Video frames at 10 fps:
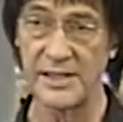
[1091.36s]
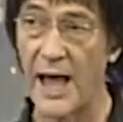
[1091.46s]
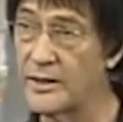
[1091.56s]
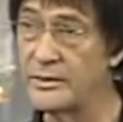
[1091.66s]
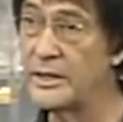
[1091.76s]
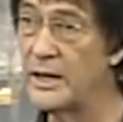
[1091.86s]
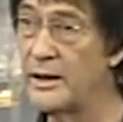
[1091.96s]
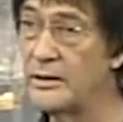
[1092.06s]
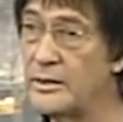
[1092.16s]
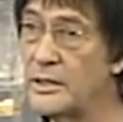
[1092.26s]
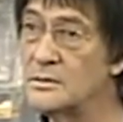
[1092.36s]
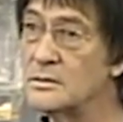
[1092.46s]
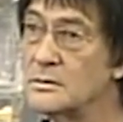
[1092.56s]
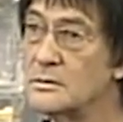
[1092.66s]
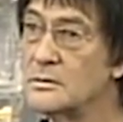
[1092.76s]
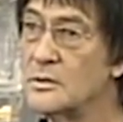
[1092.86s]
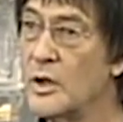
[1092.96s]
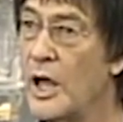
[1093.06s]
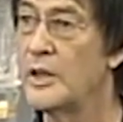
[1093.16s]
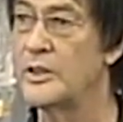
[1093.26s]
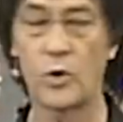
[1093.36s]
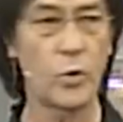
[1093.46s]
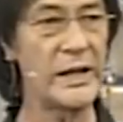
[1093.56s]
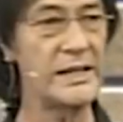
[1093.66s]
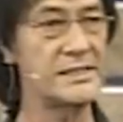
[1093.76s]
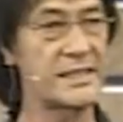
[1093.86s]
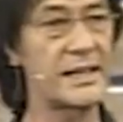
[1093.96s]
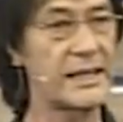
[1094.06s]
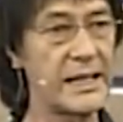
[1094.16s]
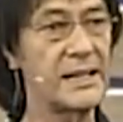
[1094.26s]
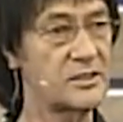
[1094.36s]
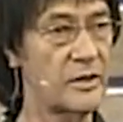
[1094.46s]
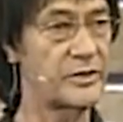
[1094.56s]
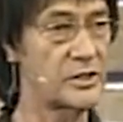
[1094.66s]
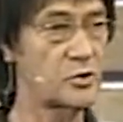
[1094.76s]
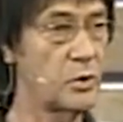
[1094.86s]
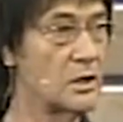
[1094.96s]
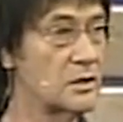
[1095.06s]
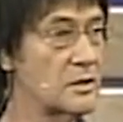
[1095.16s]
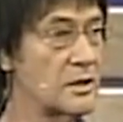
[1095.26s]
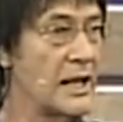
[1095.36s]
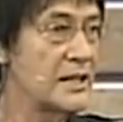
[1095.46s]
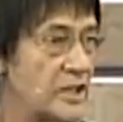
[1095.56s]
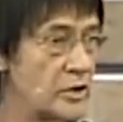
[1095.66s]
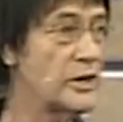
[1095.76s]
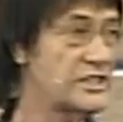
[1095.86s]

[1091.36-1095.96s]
the south need anything? The queens and the kings of this world, the